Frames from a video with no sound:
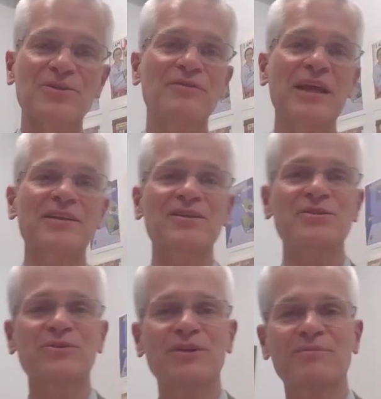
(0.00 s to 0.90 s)
Or if that
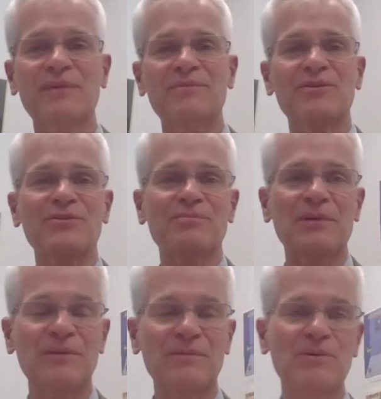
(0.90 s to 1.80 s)
doesn't work, maybe through a
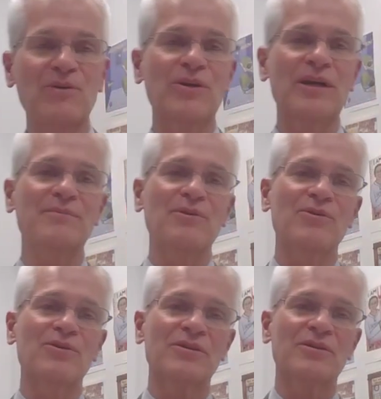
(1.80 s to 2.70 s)
public program
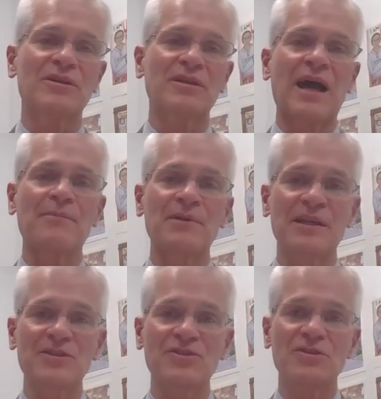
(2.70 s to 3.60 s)
or a
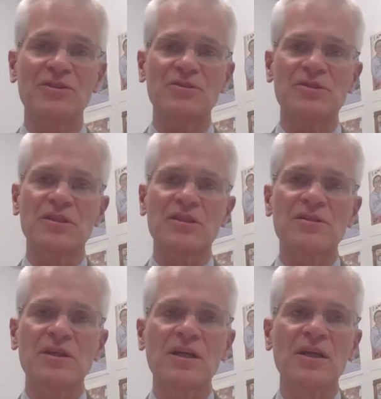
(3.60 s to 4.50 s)
combination of those
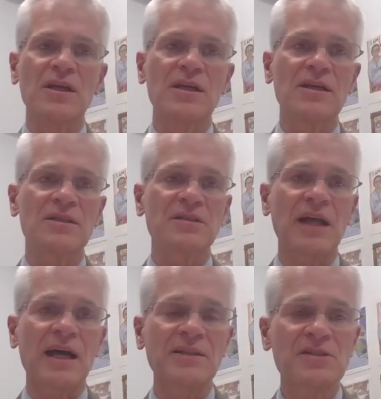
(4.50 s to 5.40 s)
things. It's a
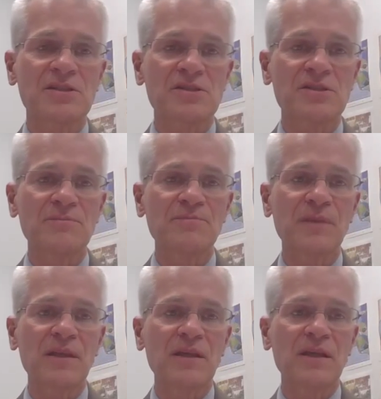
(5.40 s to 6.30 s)
non-system.
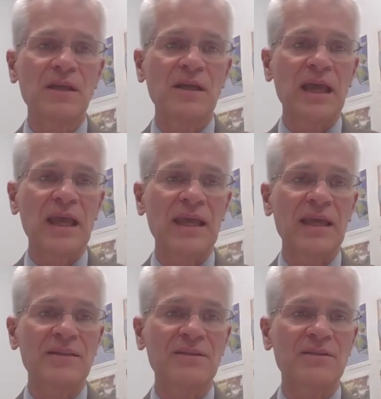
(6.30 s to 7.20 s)

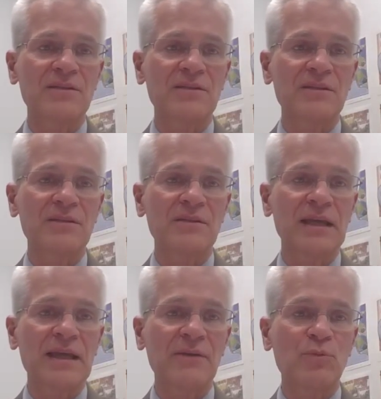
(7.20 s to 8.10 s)
And the
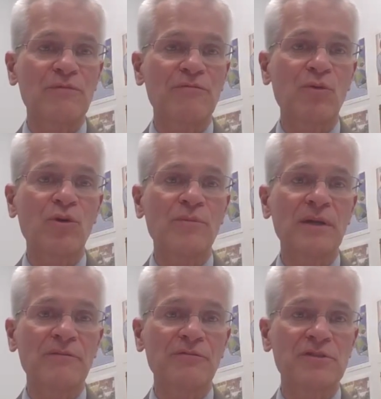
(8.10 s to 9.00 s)
reform
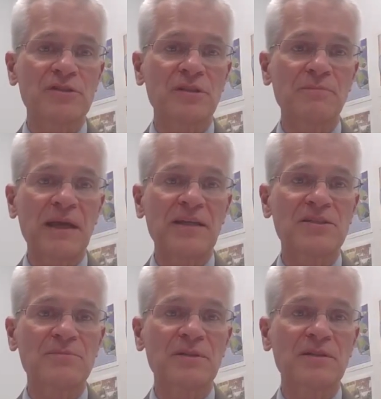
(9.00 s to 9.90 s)
efforts in the past
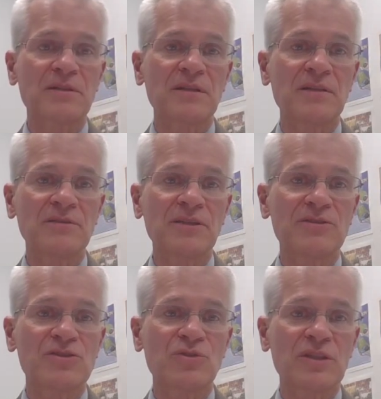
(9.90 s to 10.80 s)
have been healthcare
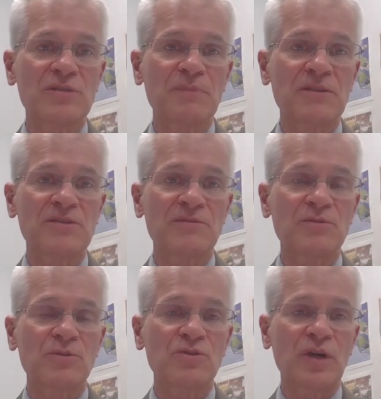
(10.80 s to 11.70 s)
is too expensive, so
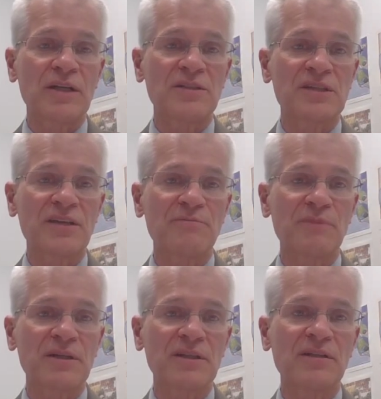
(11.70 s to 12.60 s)
we'll try and save
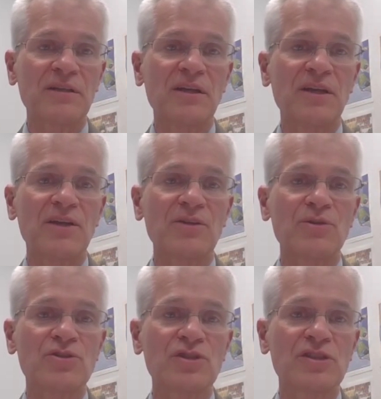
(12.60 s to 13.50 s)
money.
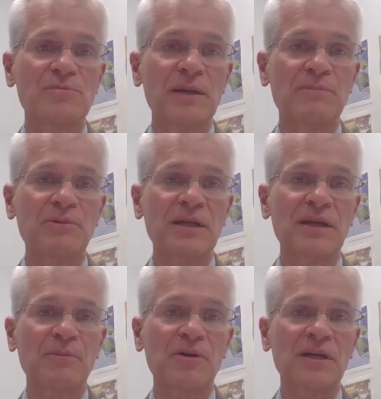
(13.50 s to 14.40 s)
Usually it's by putting
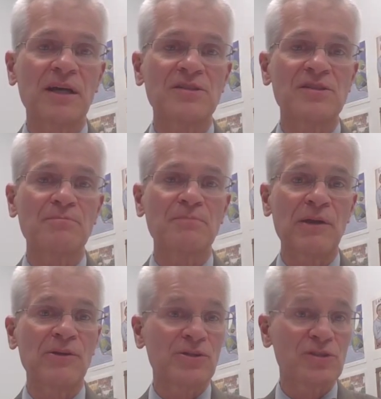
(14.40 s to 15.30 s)
up all kinds of
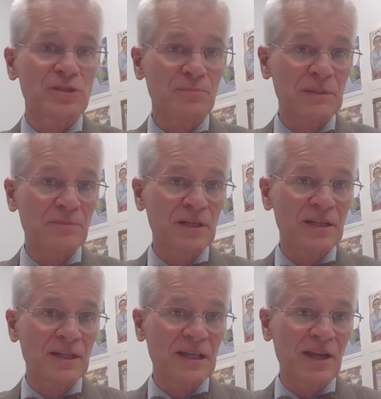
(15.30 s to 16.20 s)
barriers to people
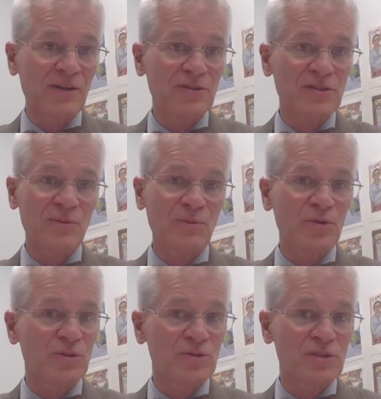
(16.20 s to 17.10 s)
getting care, so they
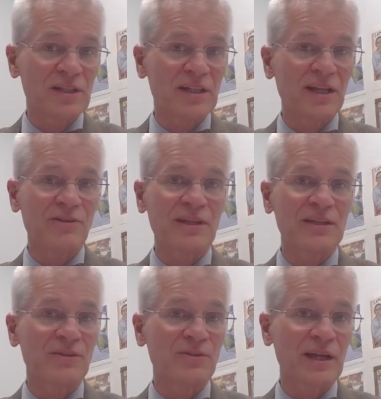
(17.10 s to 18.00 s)
won't use any care they
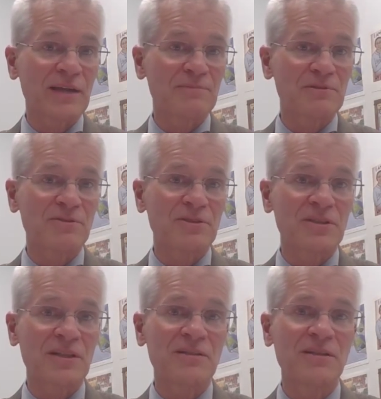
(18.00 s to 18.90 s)
don't absolutely
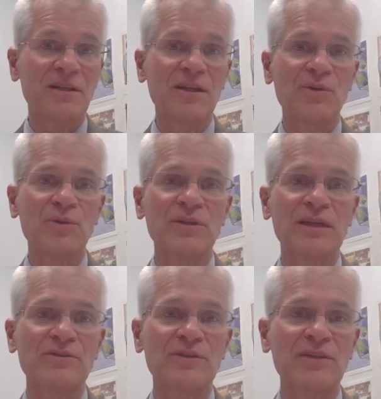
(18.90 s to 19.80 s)
need. We
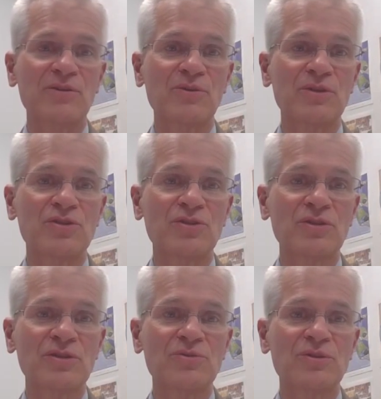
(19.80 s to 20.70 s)
do that through
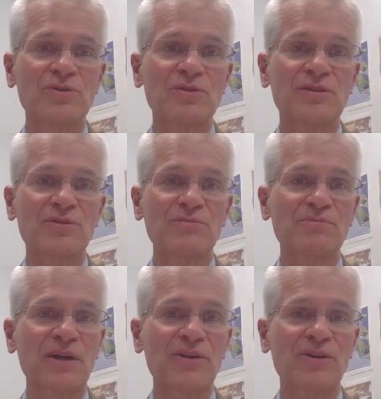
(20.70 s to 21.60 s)
insurance. We do that through
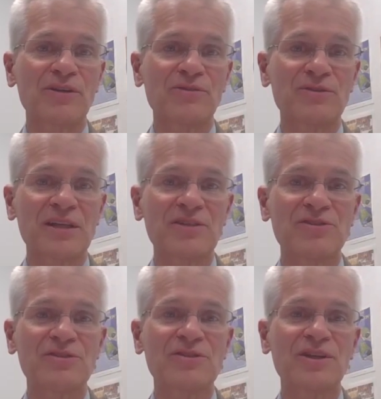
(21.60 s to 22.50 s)
prior
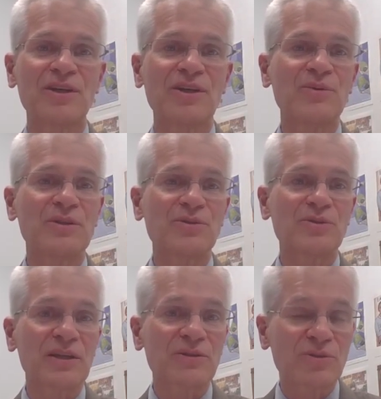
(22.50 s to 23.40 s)
authorizations. We do
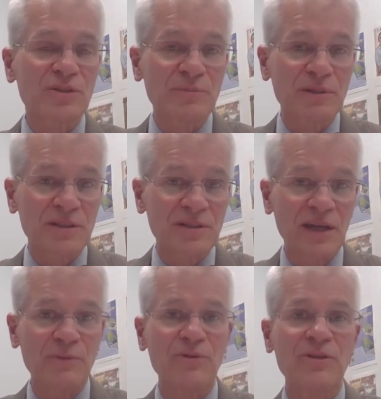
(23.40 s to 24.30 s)
that through limited
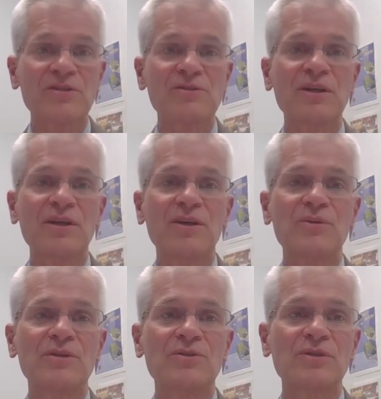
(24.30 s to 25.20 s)
networks.
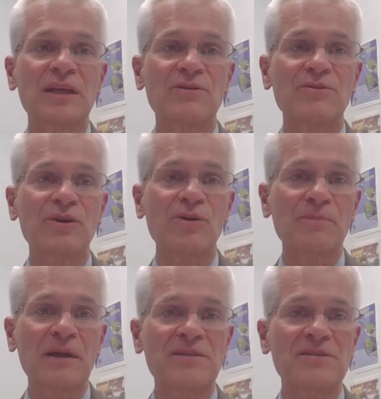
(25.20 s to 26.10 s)
We do that through
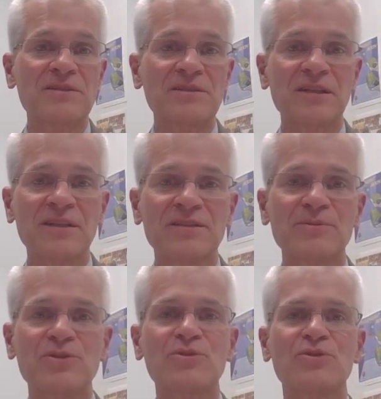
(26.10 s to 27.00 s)
copays and
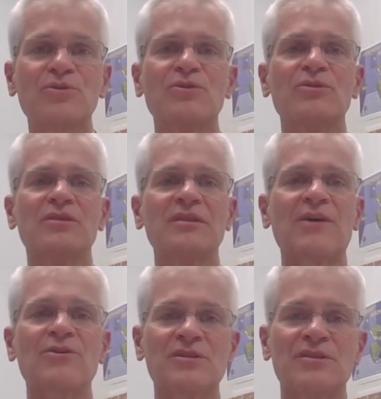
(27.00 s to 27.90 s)
deductibles. We do it through
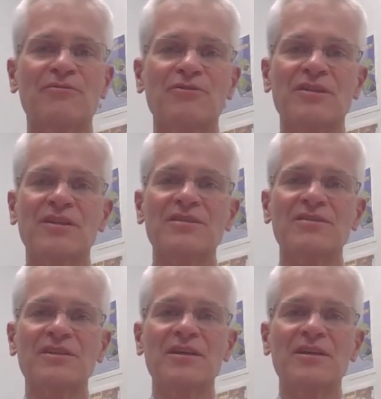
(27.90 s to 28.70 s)
1,000 different things.